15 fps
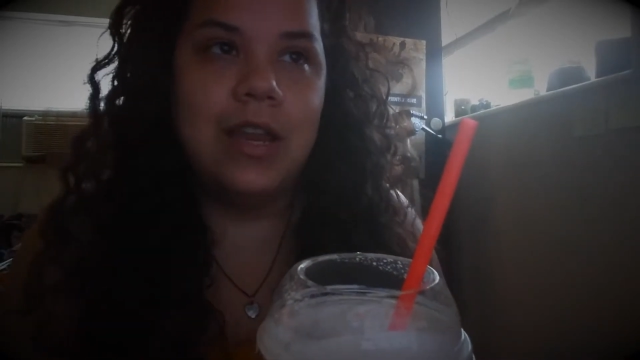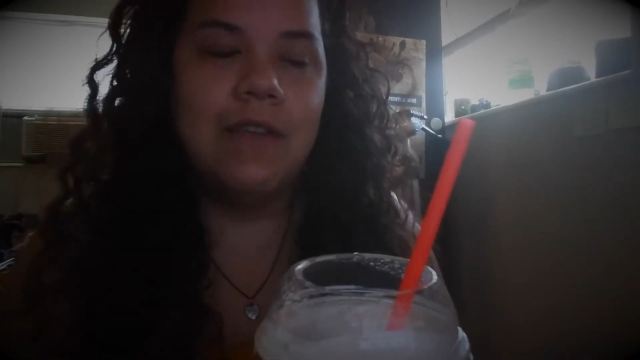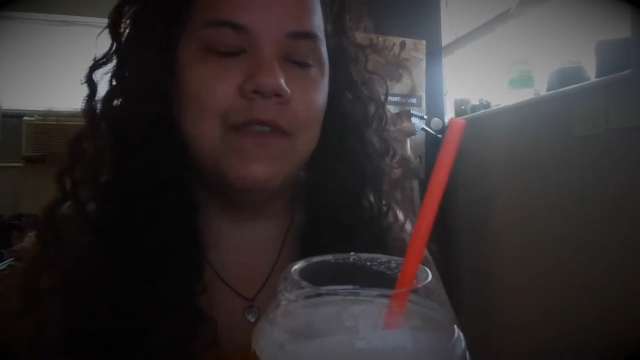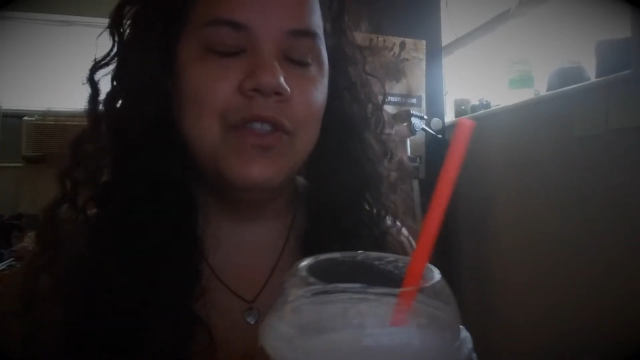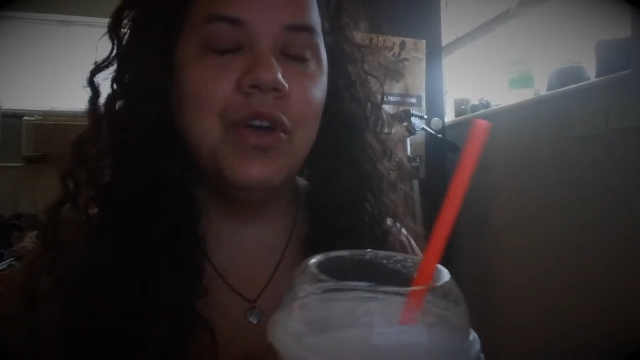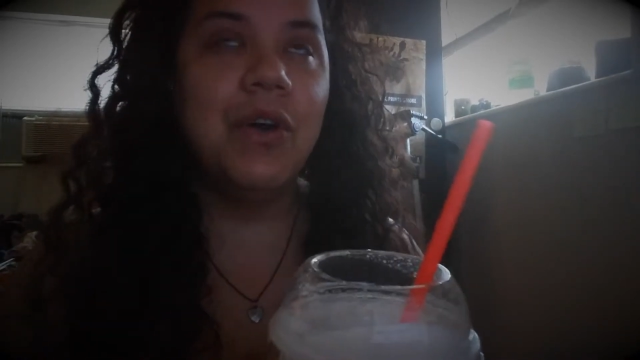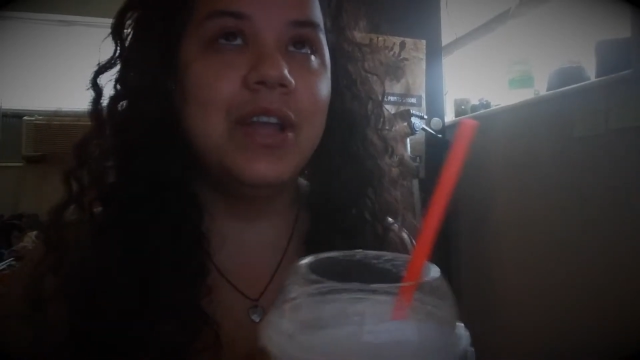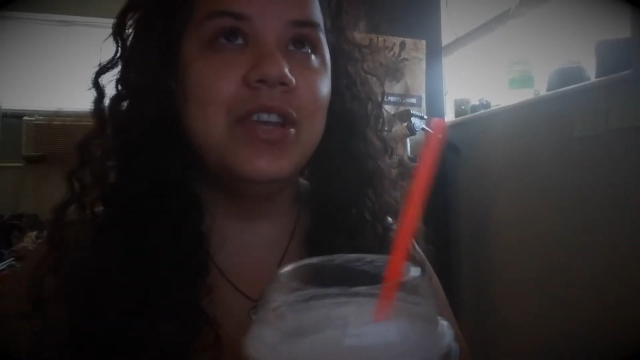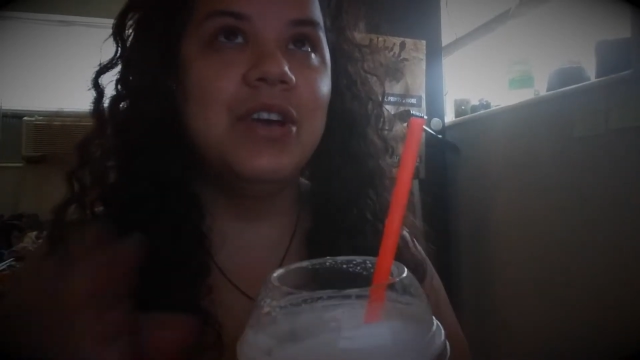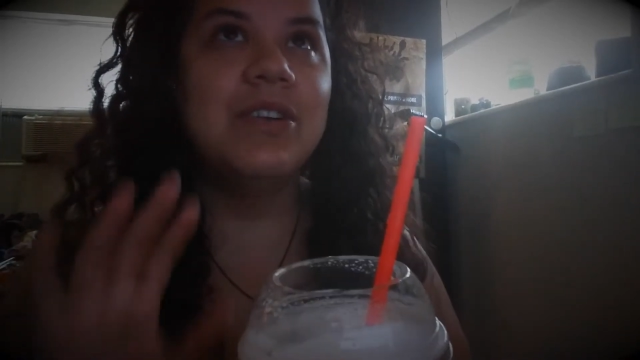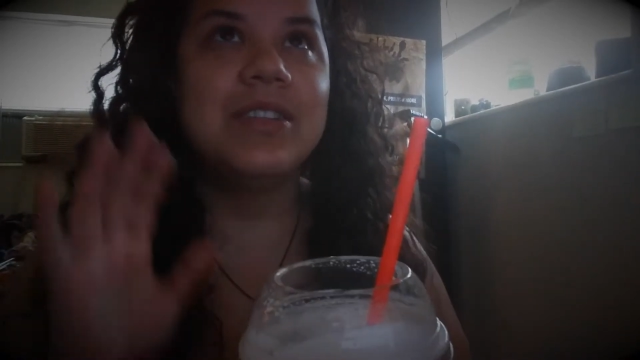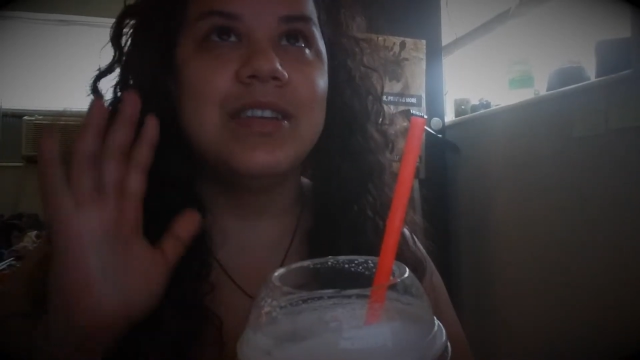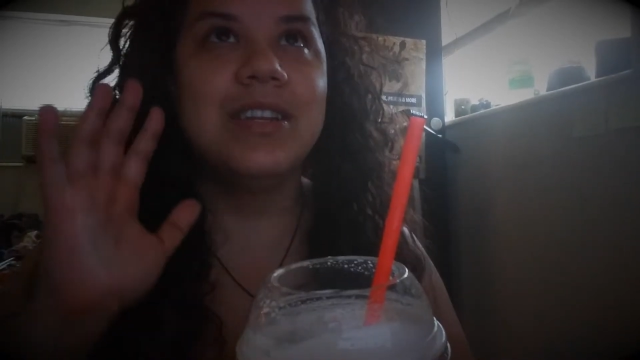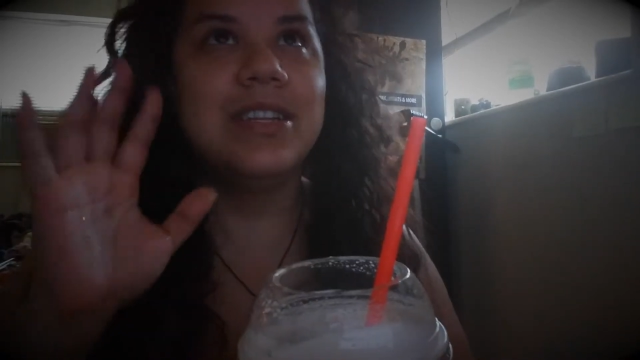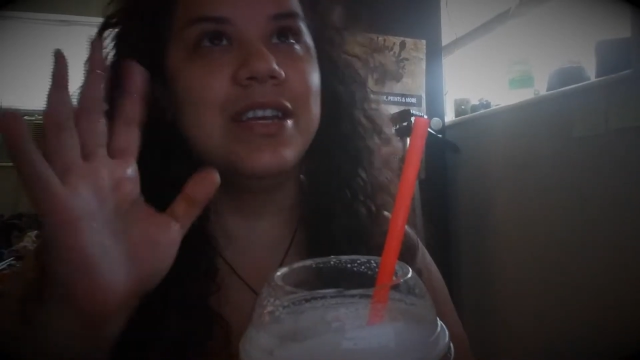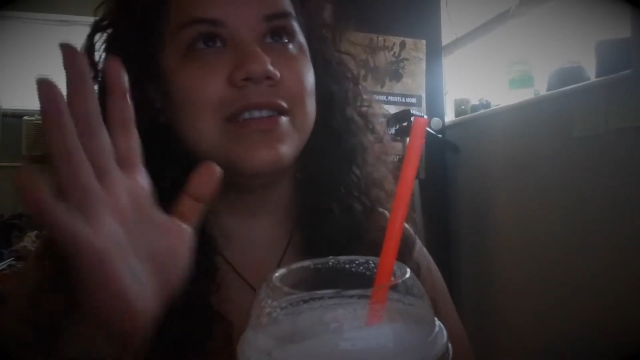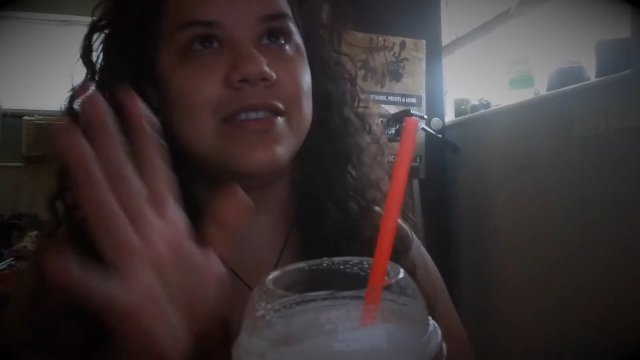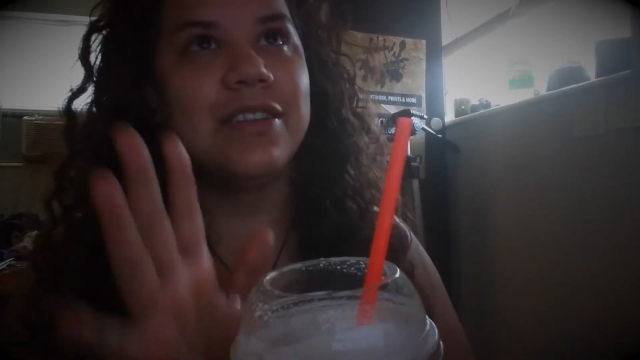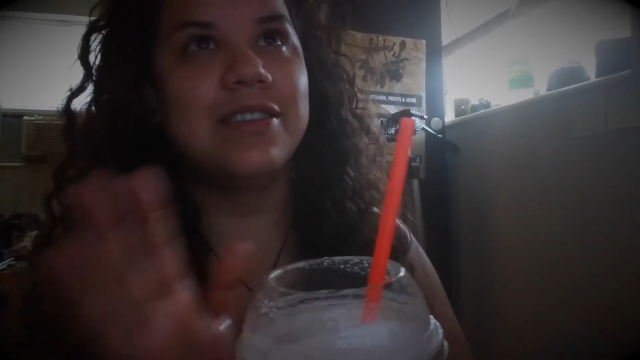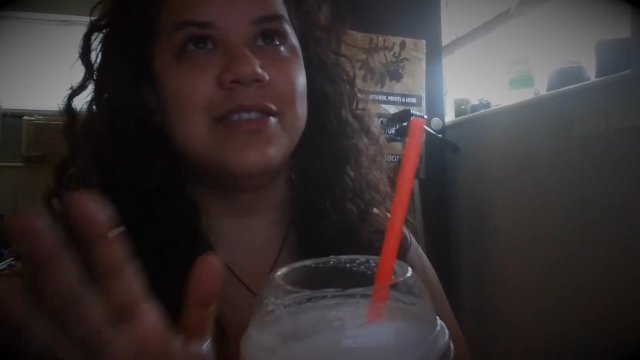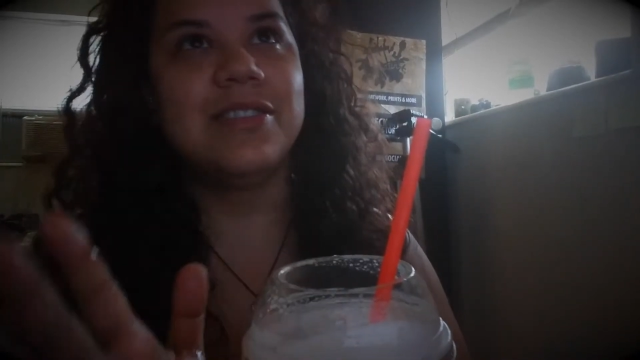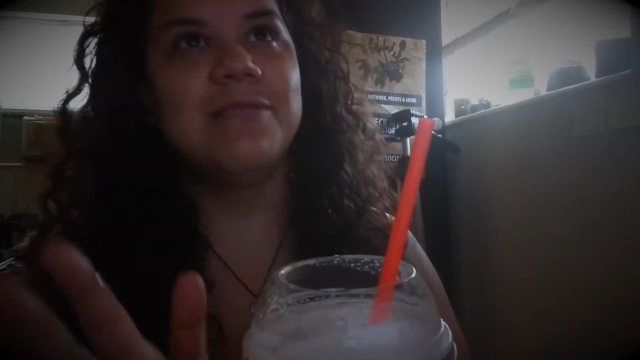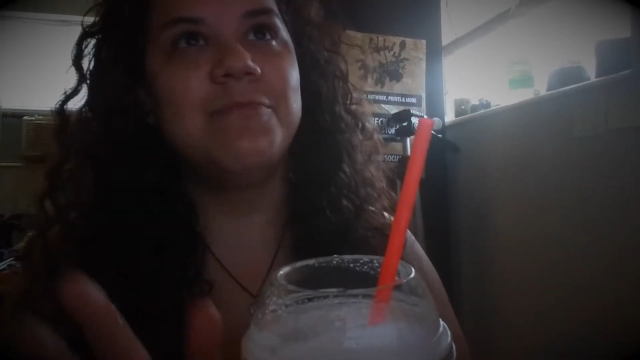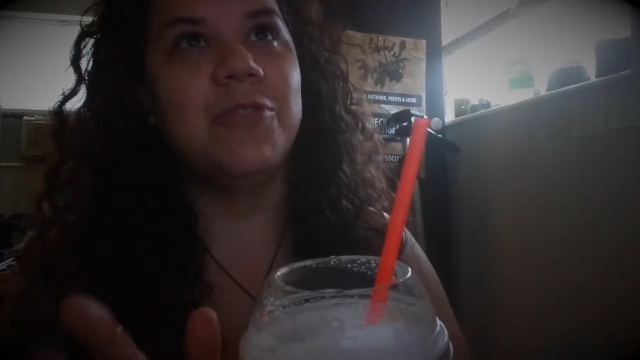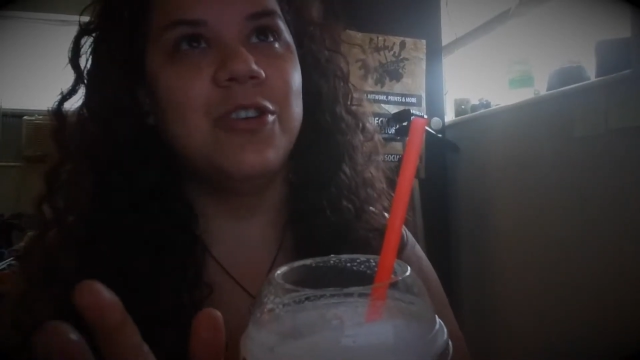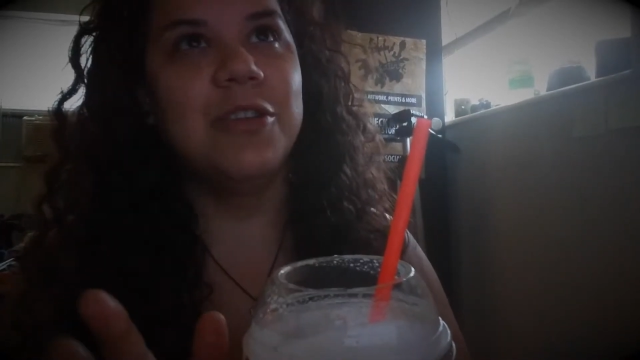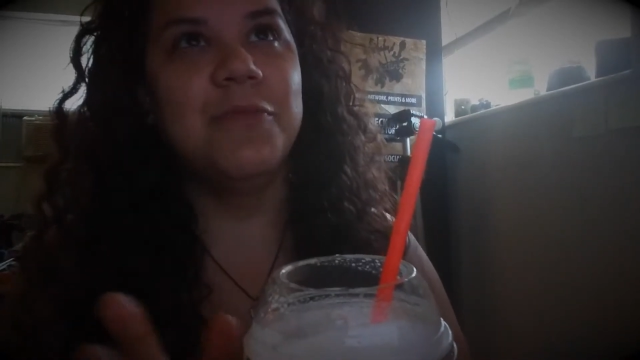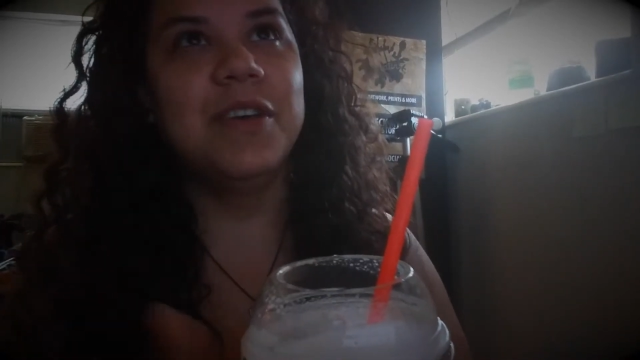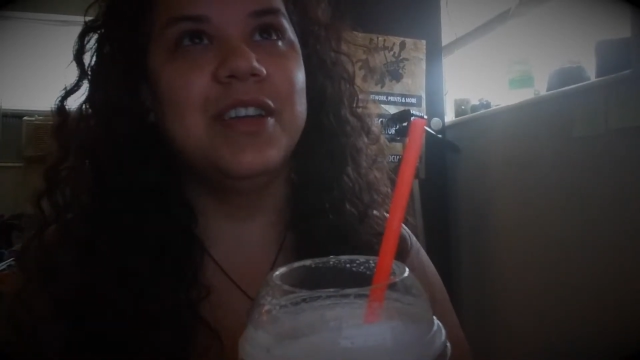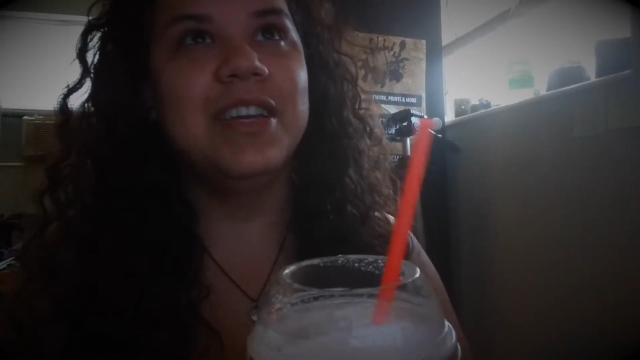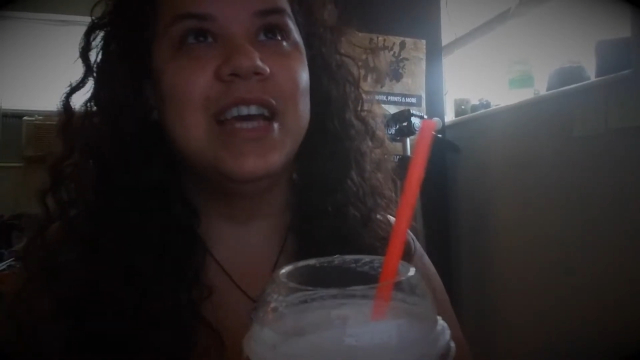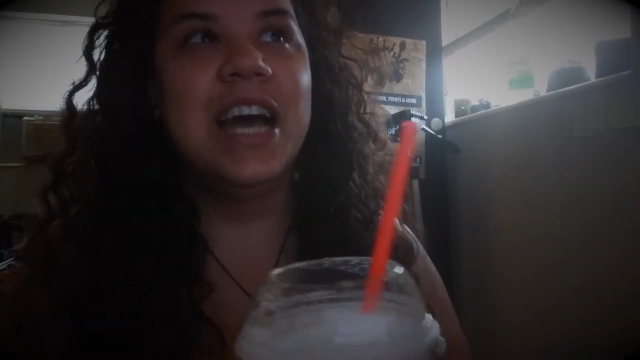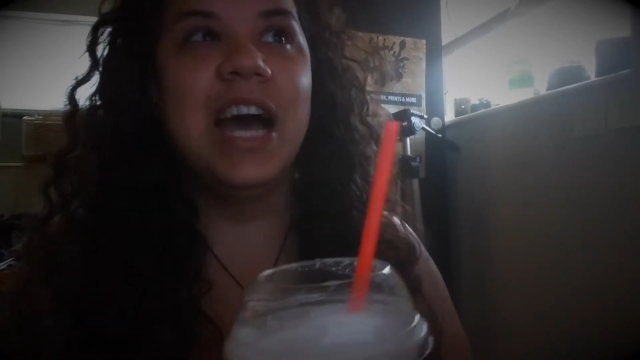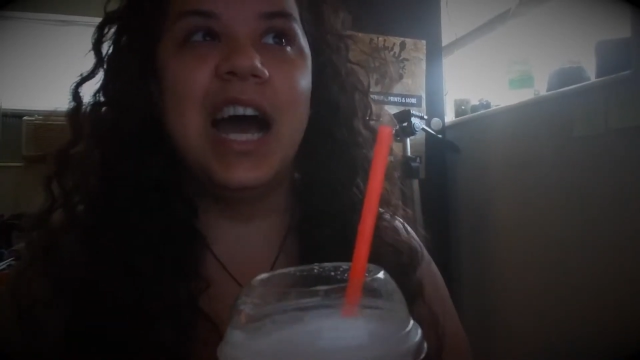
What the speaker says: Even though I know it's going to taste like disappointment,